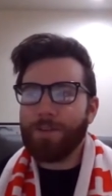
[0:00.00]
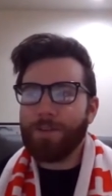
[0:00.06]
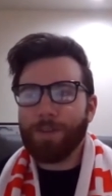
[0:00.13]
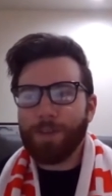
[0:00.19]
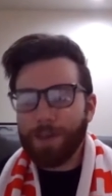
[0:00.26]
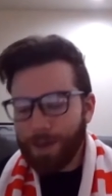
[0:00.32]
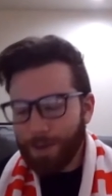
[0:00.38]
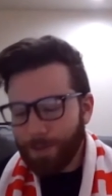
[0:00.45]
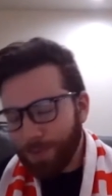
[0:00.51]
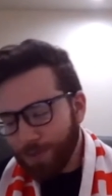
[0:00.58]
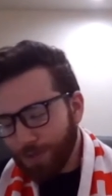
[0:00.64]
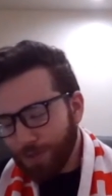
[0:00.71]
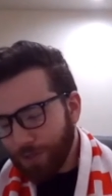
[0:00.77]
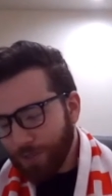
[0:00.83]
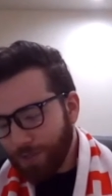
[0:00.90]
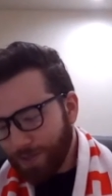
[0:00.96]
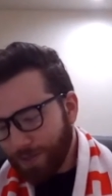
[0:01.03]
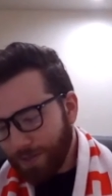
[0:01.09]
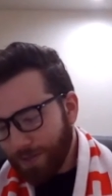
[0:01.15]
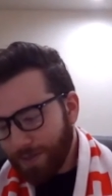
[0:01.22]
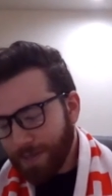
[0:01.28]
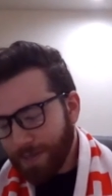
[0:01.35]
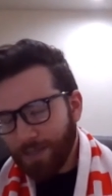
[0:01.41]
I feel like it will just
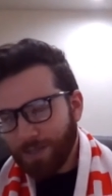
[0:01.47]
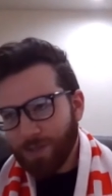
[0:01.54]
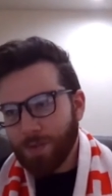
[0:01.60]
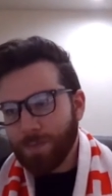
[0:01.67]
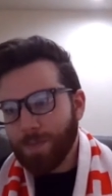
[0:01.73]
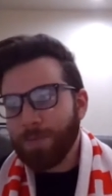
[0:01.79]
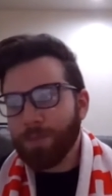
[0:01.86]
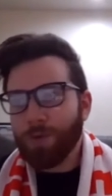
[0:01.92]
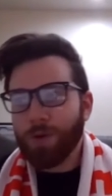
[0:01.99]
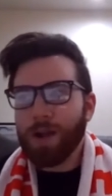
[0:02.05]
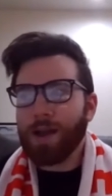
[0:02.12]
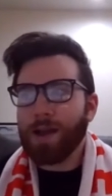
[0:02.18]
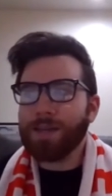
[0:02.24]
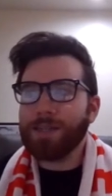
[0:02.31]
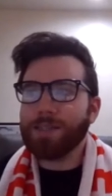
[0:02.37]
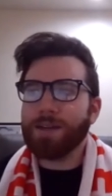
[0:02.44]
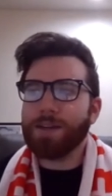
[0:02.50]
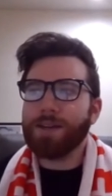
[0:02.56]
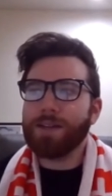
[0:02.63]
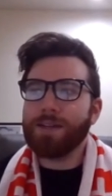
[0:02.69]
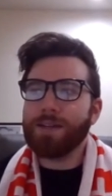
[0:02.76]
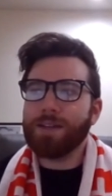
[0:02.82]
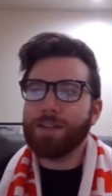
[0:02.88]
get so many more eyes
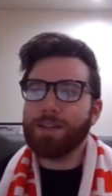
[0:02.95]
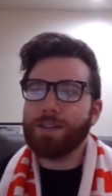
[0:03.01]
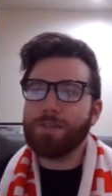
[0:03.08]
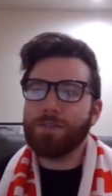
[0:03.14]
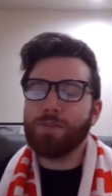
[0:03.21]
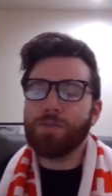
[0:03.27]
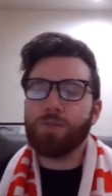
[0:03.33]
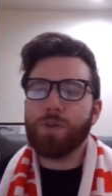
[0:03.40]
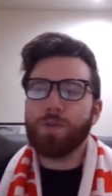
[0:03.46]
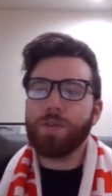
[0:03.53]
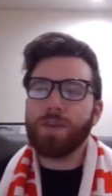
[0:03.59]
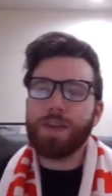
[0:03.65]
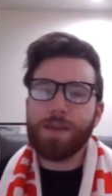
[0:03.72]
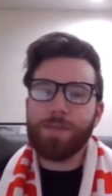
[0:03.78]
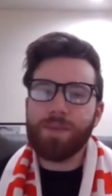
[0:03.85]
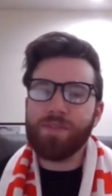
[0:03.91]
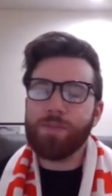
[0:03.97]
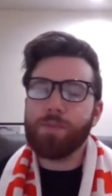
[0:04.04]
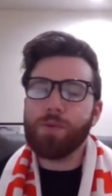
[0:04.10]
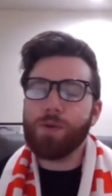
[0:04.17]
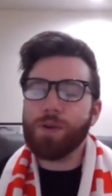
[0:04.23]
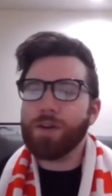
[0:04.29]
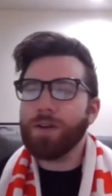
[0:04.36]
on it and grow the game
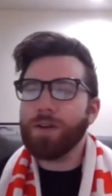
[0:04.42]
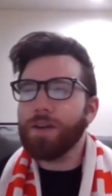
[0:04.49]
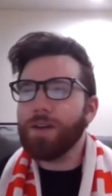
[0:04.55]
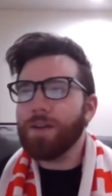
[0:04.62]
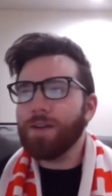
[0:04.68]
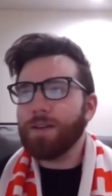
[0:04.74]
even more.